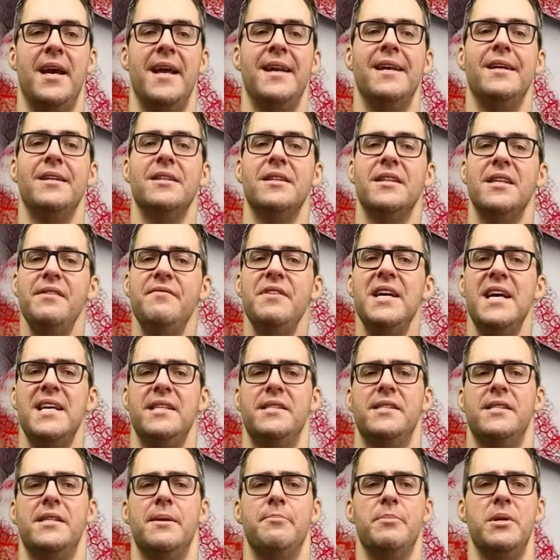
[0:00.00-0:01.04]
and
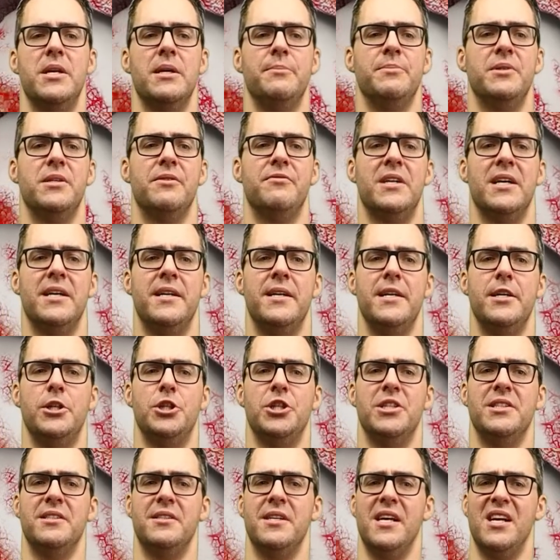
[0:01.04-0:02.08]
alleviate symptoms of
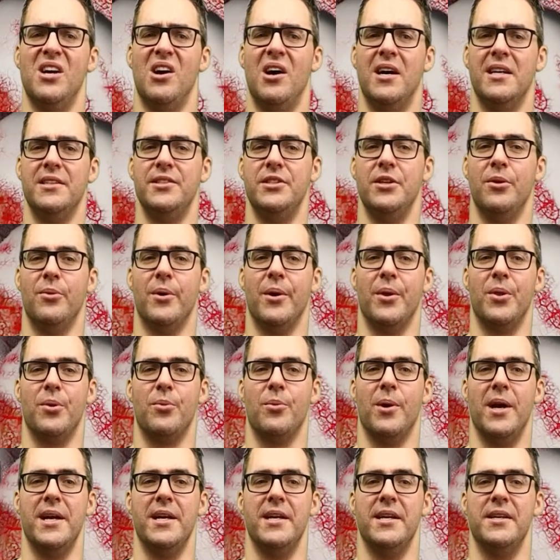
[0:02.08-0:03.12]
conditions like
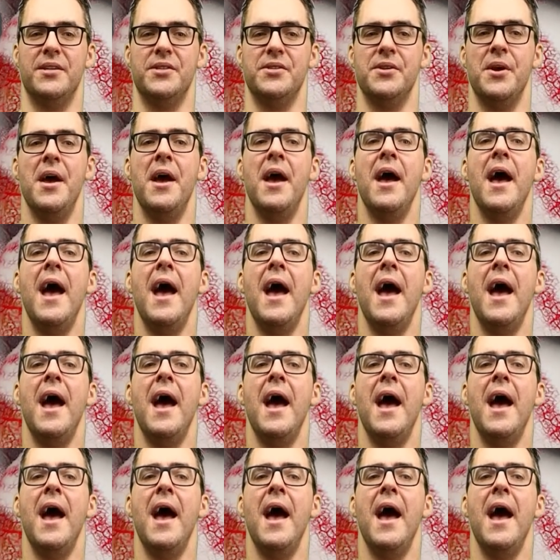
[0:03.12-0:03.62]
osteoarthritis.